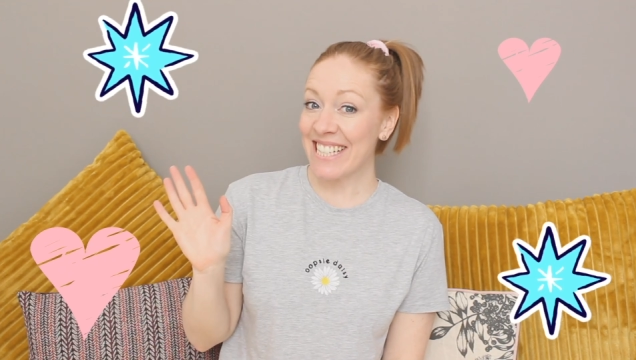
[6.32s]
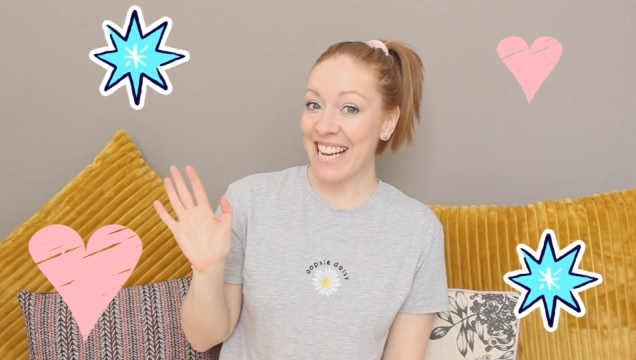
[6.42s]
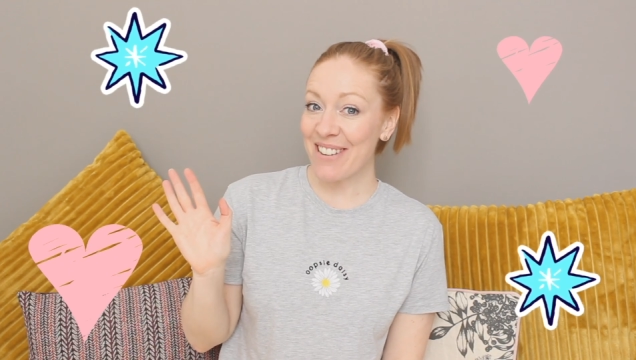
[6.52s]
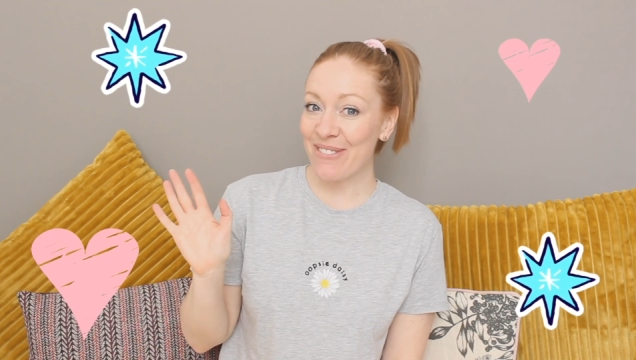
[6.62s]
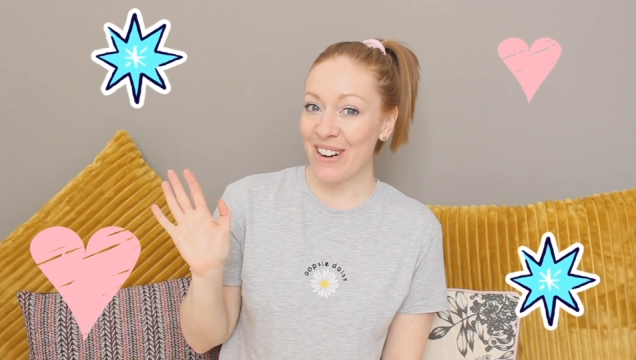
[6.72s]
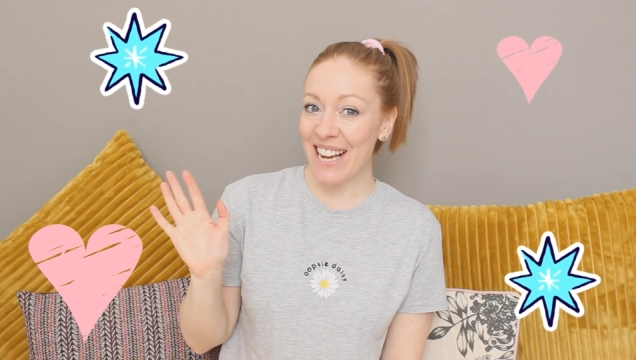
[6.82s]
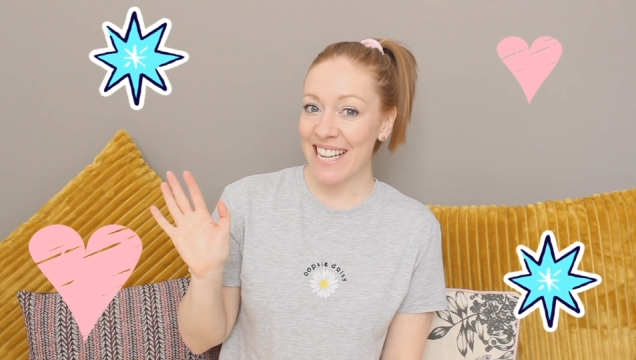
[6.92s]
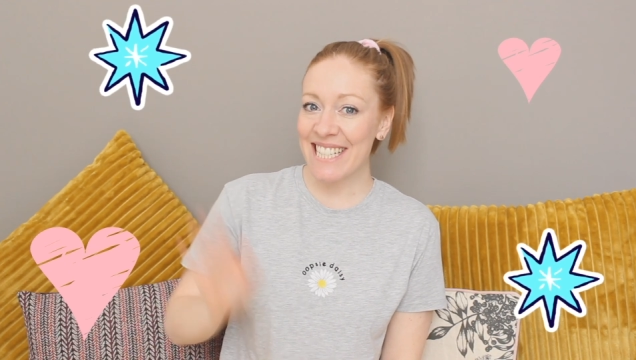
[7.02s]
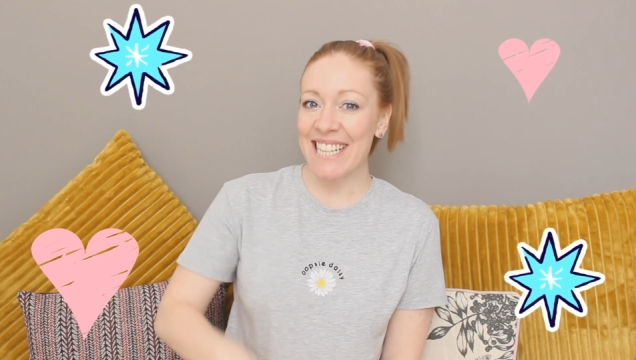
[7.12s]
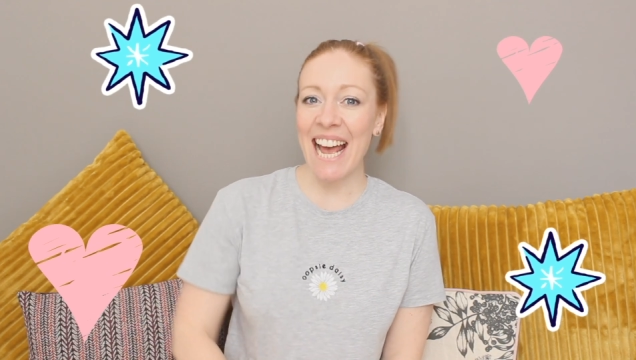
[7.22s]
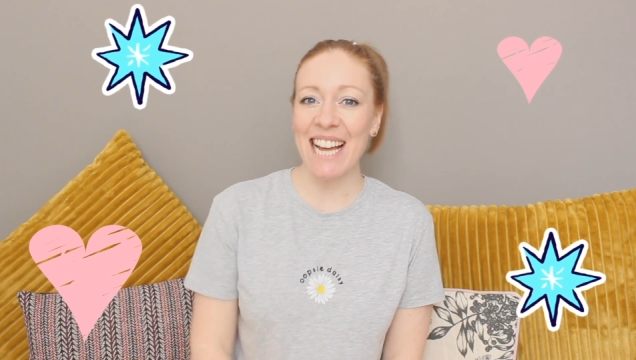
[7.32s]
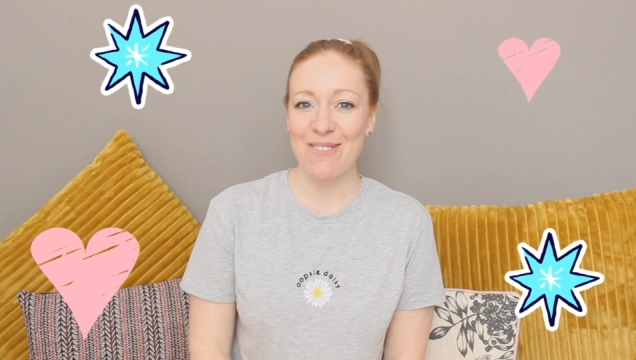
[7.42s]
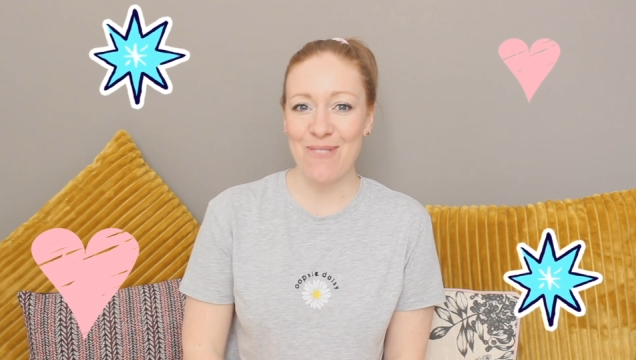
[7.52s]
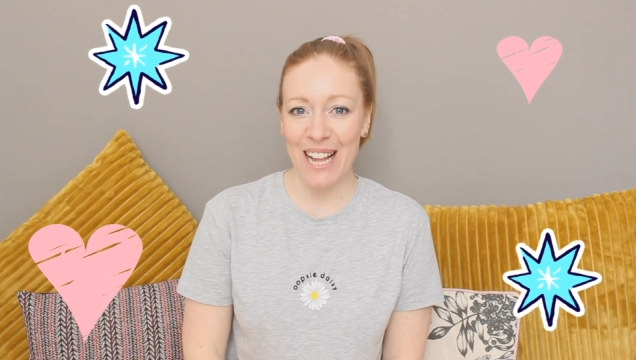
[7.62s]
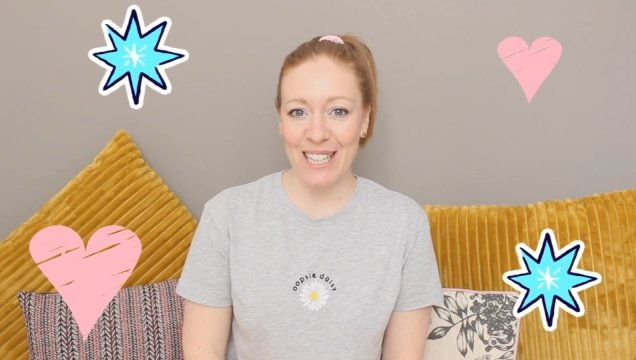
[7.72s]
Den friends,
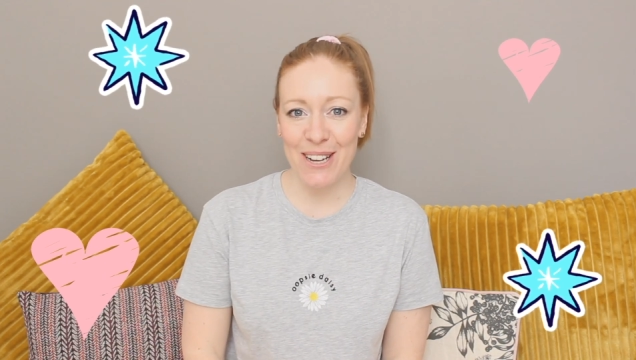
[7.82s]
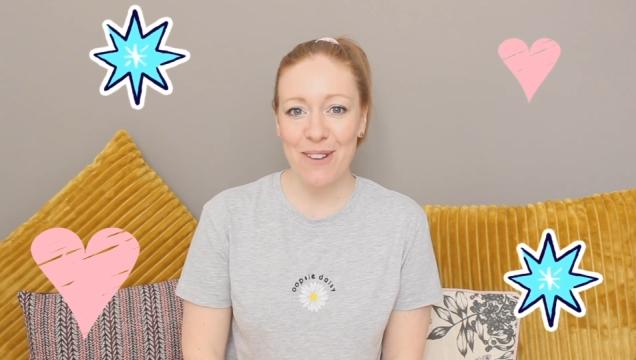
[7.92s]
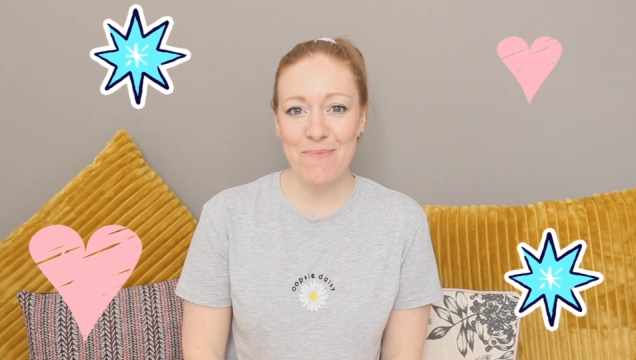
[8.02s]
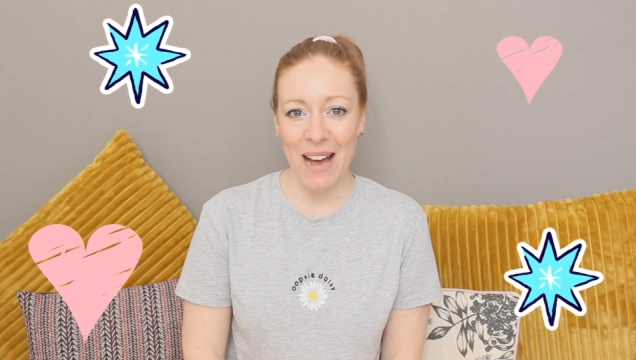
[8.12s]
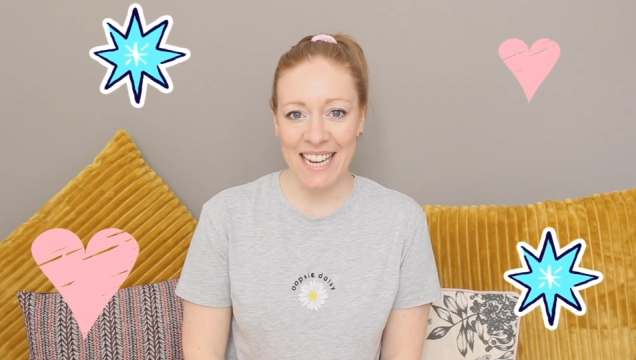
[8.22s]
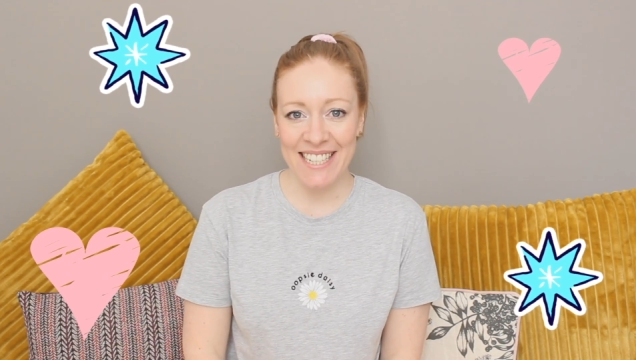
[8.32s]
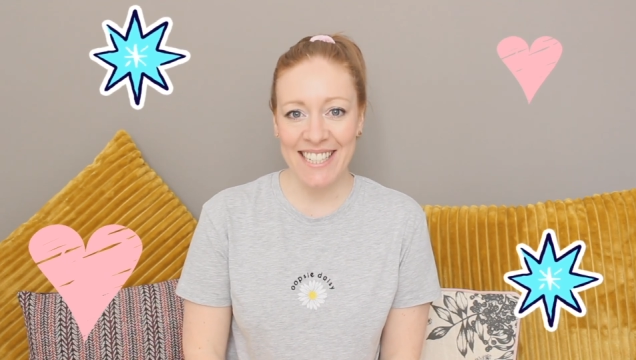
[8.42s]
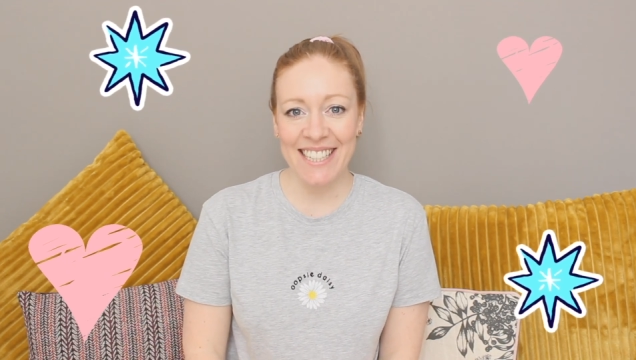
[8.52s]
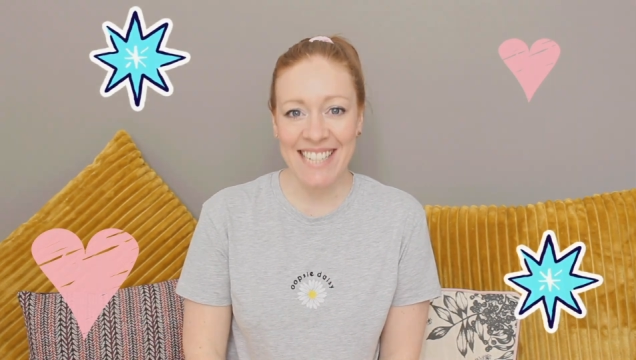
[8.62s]
and welcome back to the